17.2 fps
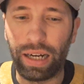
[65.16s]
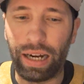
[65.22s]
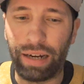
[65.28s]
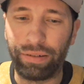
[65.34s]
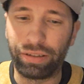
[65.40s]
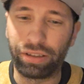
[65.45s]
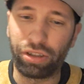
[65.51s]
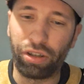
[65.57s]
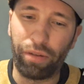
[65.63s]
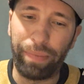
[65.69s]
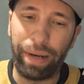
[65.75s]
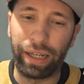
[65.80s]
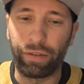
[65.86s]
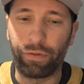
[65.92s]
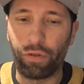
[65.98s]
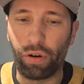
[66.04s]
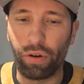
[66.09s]
I was going
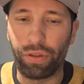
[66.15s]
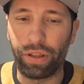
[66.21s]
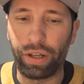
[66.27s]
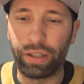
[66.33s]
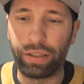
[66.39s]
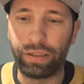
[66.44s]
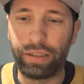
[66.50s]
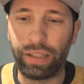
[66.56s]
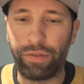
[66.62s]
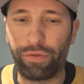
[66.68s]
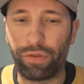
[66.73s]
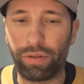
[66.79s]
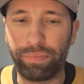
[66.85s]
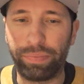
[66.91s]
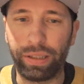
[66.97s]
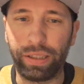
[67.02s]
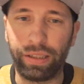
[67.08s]
back and forth on
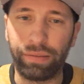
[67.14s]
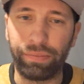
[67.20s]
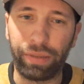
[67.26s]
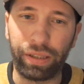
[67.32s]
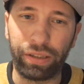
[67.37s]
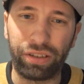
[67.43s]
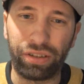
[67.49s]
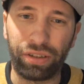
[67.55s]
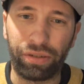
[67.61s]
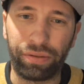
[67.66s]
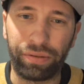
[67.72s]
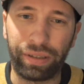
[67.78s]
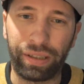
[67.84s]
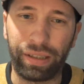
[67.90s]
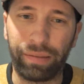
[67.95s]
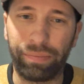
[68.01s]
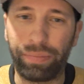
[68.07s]
Denver beating
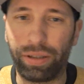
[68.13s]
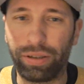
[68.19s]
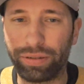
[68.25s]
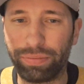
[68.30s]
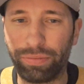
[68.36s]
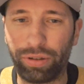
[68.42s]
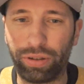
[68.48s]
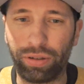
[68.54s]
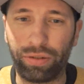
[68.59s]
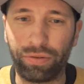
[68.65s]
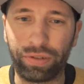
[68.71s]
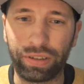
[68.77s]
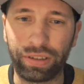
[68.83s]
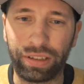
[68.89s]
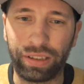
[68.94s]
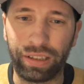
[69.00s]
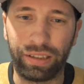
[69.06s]
Minnesota, Baltimore over
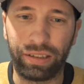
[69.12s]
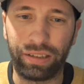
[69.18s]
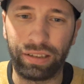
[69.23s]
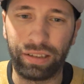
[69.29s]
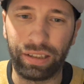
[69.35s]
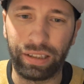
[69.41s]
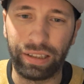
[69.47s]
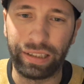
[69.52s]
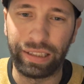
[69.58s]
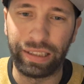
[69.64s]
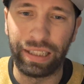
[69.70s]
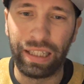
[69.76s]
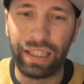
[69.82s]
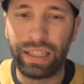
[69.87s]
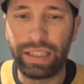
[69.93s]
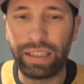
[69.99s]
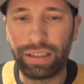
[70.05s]
Cincy,
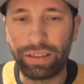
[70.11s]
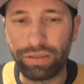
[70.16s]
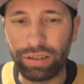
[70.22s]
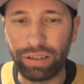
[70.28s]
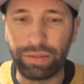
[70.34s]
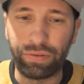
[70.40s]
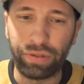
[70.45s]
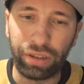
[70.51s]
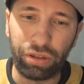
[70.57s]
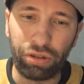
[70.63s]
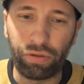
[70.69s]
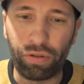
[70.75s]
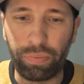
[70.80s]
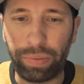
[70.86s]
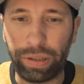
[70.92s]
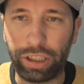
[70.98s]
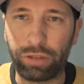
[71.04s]
Cleveland
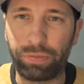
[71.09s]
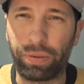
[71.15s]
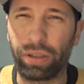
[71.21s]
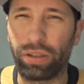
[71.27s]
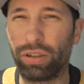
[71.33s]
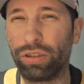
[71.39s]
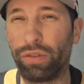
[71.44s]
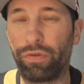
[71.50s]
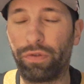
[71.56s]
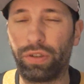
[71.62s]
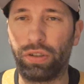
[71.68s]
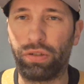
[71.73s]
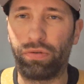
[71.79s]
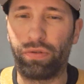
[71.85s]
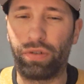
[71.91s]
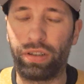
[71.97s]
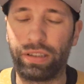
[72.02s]
over Pittsburgh. There's a
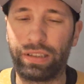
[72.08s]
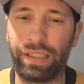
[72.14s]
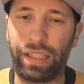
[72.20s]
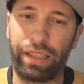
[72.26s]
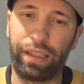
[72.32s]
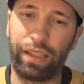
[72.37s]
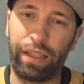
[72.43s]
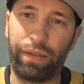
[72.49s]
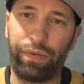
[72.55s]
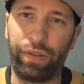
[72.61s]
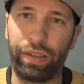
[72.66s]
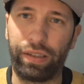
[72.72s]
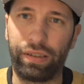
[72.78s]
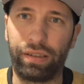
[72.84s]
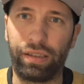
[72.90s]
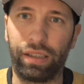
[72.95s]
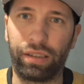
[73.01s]
few where it's like if
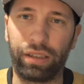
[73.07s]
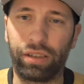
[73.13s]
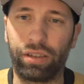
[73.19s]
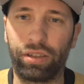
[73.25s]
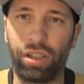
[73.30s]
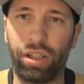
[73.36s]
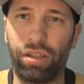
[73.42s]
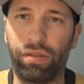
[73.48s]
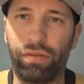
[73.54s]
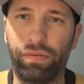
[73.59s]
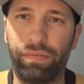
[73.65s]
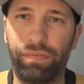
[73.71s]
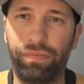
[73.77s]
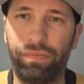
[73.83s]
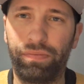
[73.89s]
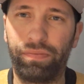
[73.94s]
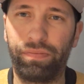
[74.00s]
it doesn't go
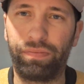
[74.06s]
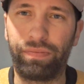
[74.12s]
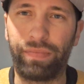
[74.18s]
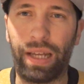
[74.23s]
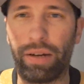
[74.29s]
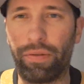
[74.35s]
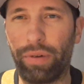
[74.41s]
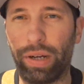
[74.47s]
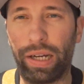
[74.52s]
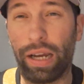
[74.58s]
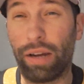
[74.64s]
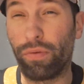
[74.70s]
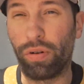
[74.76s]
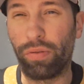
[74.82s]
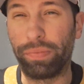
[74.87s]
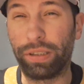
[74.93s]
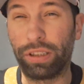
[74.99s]
that way, I
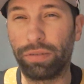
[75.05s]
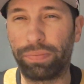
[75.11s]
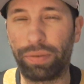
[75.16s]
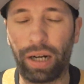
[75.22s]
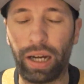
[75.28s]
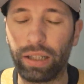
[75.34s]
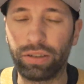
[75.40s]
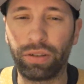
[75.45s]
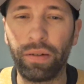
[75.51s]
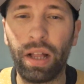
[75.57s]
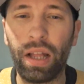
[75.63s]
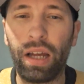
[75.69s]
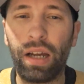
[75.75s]
won't be surprised.